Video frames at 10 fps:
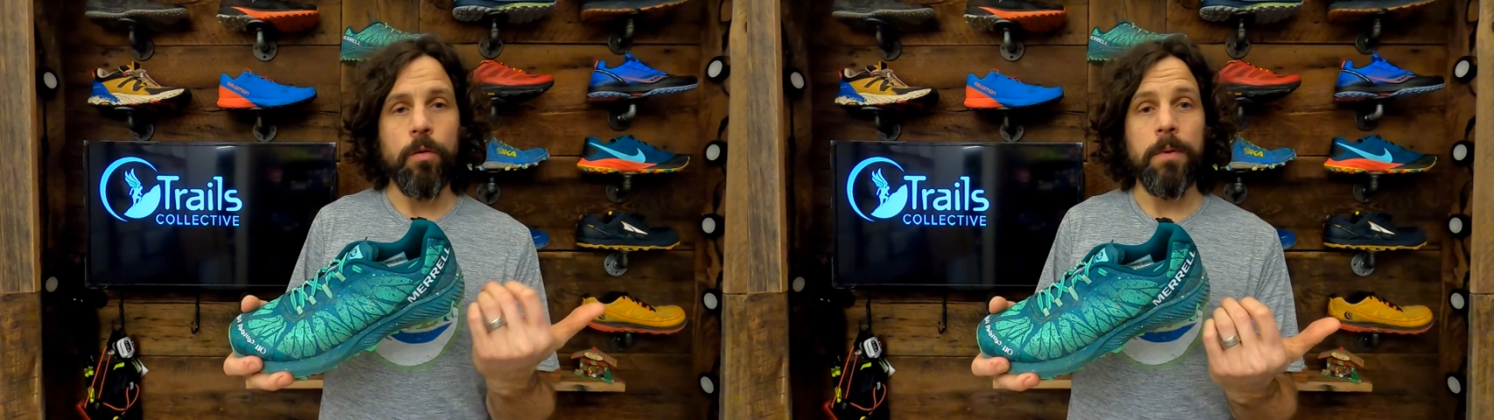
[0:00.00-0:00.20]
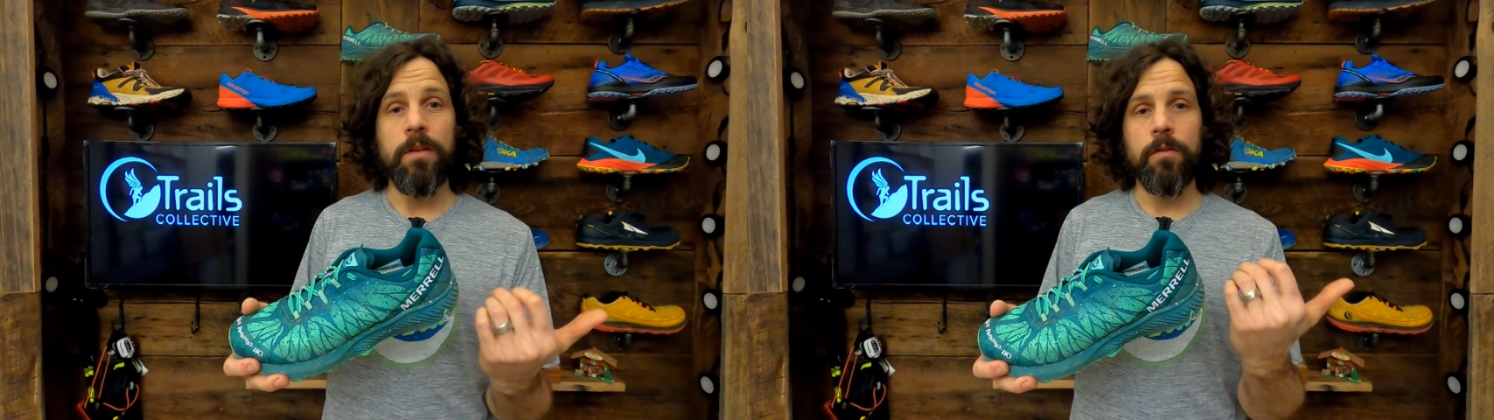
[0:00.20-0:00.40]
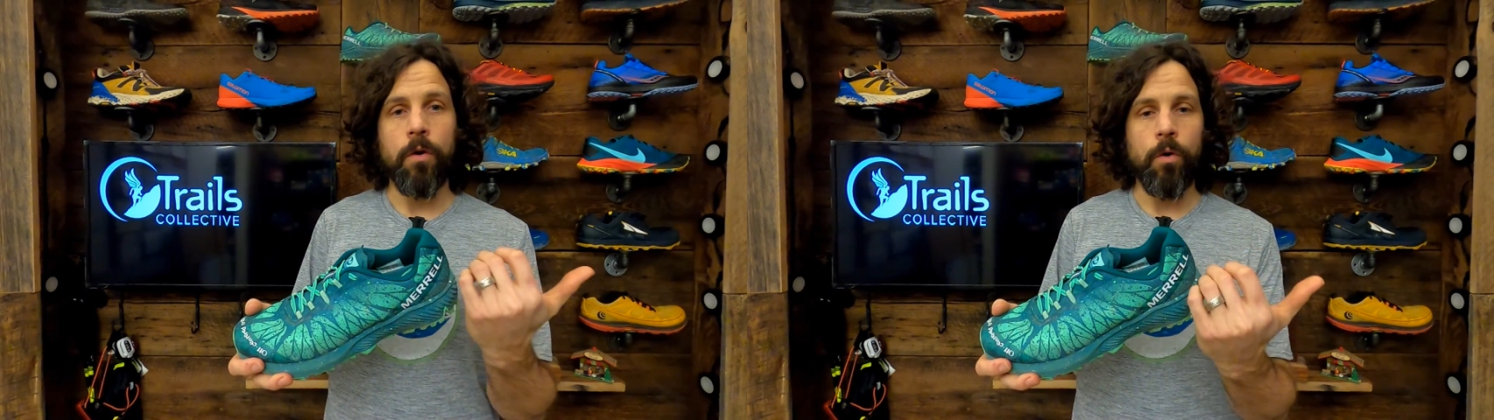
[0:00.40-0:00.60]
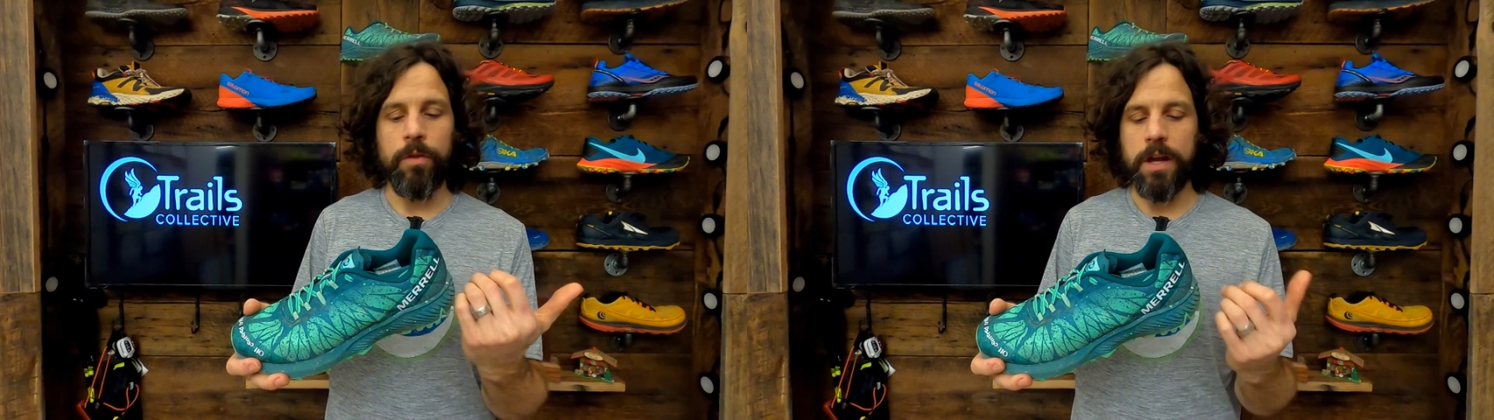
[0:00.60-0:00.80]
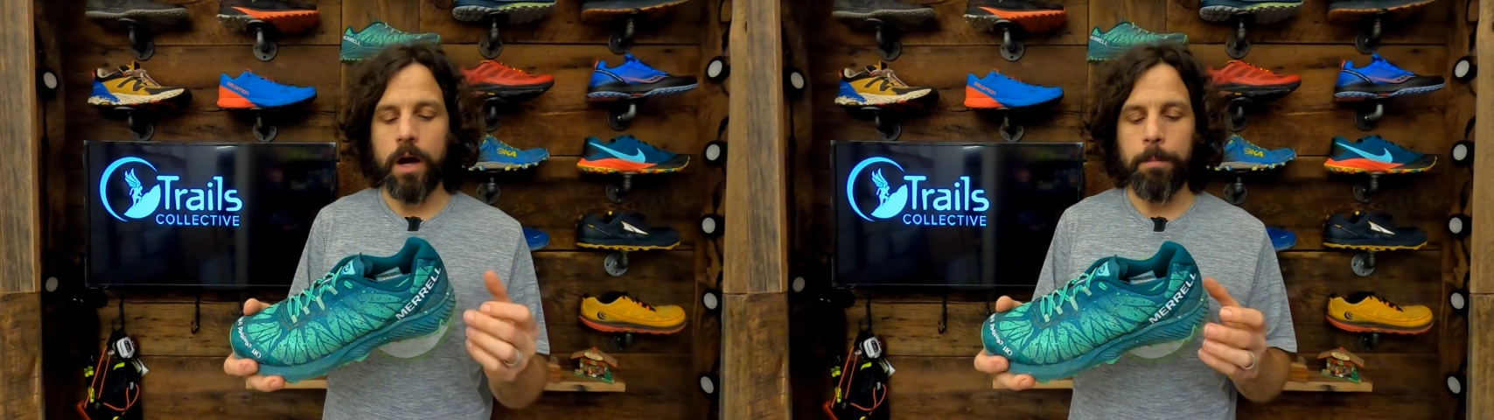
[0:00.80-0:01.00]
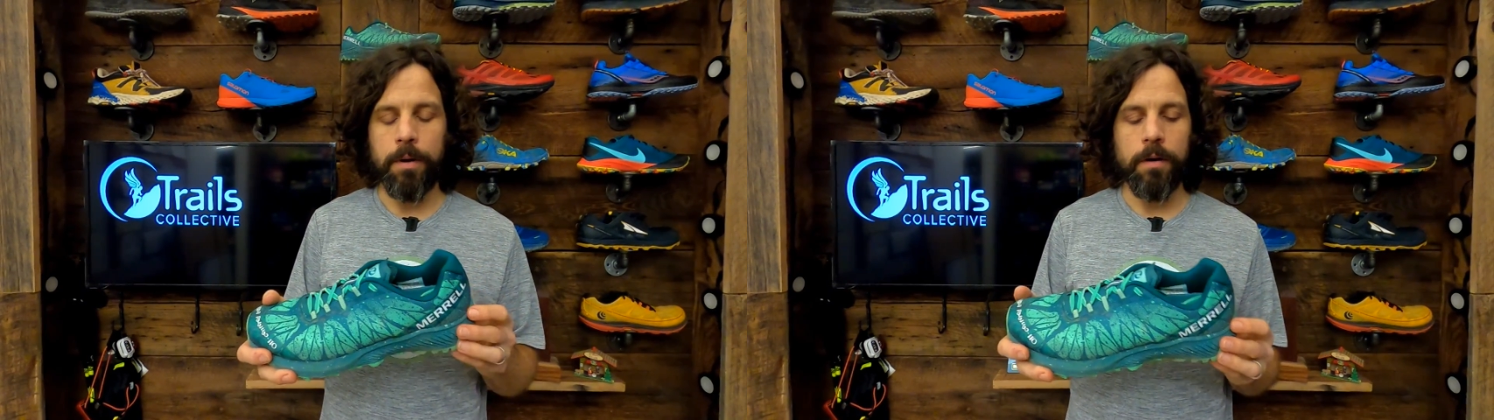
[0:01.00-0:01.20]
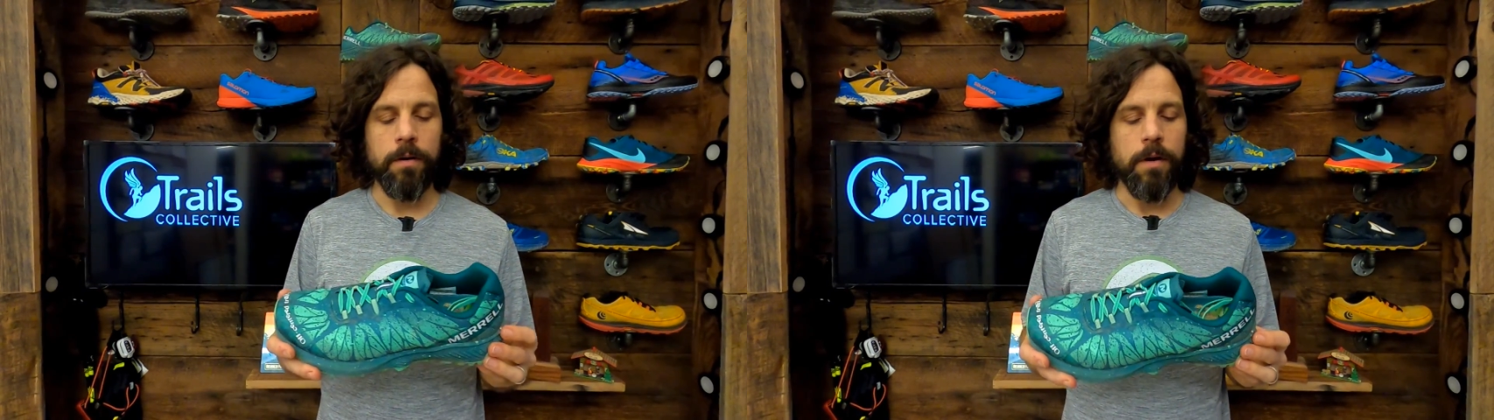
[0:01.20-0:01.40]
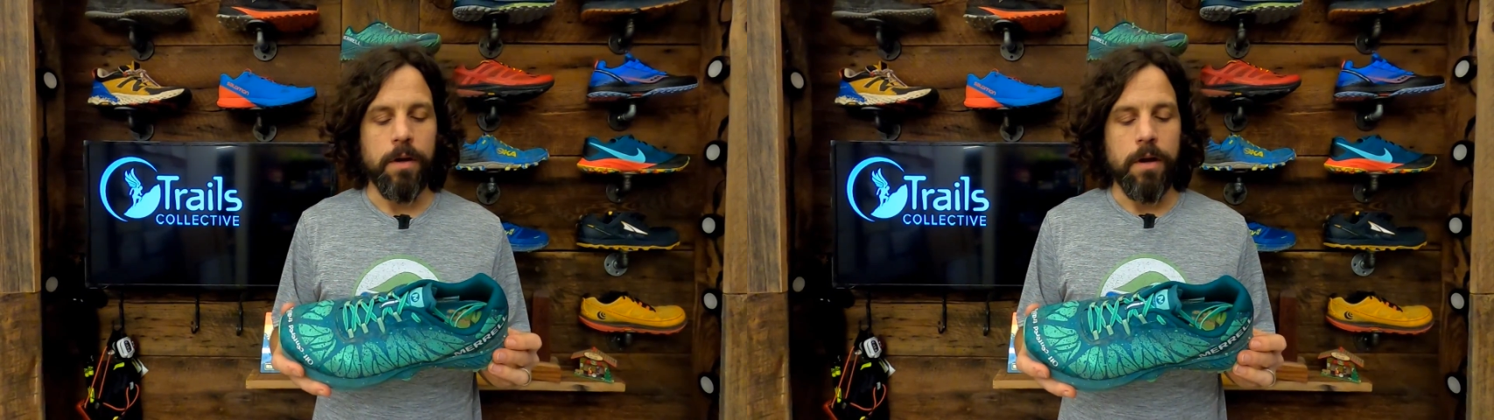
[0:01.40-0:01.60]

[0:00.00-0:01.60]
the midsole, the upper,